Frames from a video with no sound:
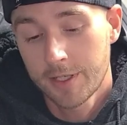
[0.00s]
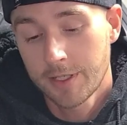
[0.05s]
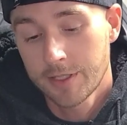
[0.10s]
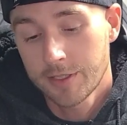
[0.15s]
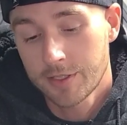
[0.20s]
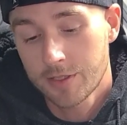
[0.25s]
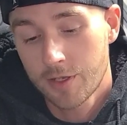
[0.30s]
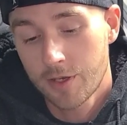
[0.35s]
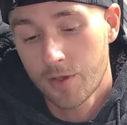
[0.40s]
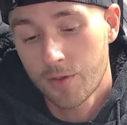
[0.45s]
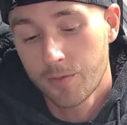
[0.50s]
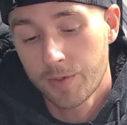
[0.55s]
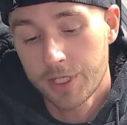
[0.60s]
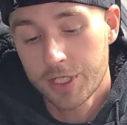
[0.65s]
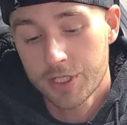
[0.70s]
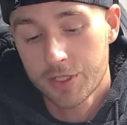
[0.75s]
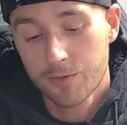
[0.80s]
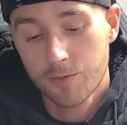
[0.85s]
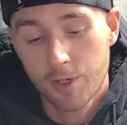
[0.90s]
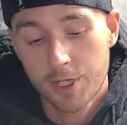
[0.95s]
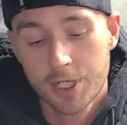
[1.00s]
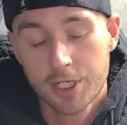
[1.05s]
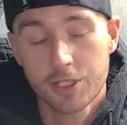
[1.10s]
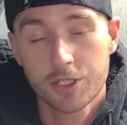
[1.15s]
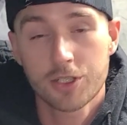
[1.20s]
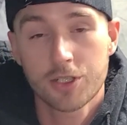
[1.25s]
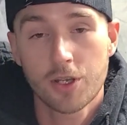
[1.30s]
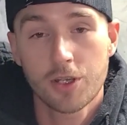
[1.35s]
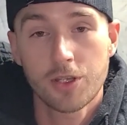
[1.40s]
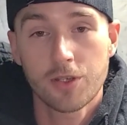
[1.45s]
So we just wanted to
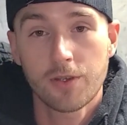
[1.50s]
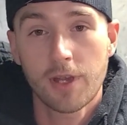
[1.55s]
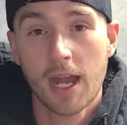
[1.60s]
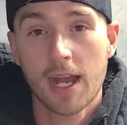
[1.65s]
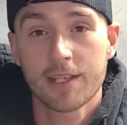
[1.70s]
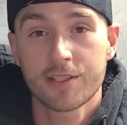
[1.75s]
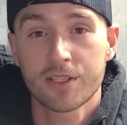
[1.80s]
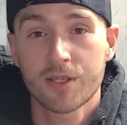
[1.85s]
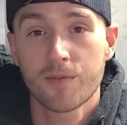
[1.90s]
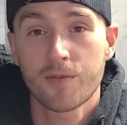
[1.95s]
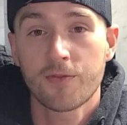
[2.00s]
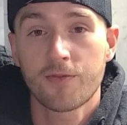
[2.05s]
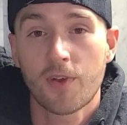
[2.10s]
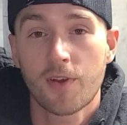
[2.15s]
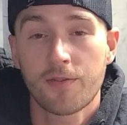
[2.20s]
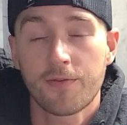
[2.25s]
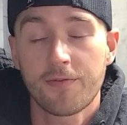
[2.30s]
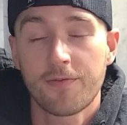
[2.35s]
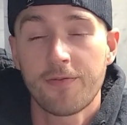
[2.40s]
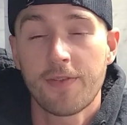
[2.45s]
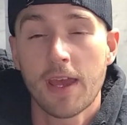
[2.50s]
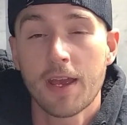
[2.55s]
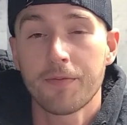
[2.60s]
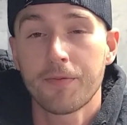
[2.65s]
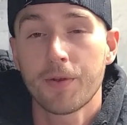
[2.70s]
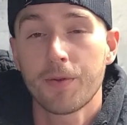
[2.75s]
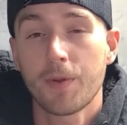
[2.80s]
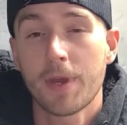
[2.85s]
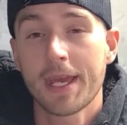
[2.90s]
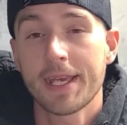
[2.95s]
show you guys some of our
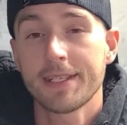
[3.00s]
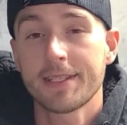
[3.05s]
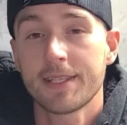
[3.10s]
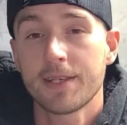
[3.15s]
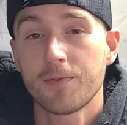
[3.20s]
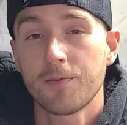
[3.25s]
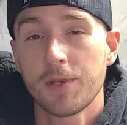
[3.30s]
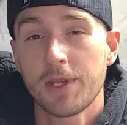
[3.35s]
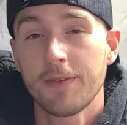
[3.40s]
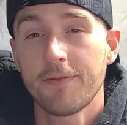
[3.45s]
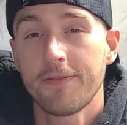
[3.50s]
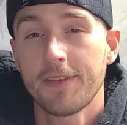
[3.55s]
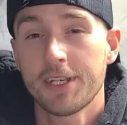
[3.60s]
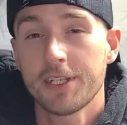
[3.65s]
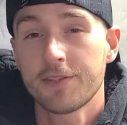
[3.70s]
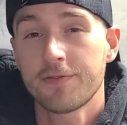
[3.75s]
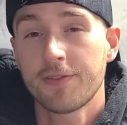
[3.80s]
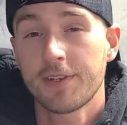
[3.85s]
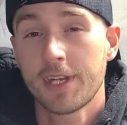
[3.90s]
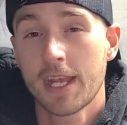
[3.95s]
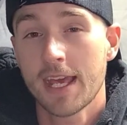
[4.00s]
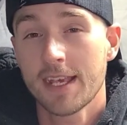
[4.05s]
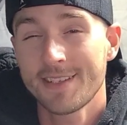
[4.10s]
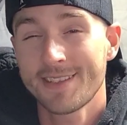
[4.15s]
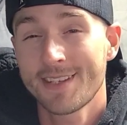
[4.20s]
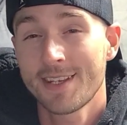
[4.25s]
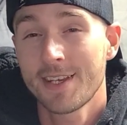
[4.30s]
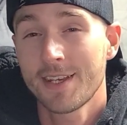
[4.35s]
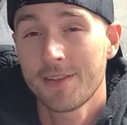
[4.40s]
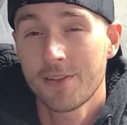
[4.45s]
favorite ways that we fish
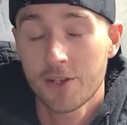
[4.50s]
finesse.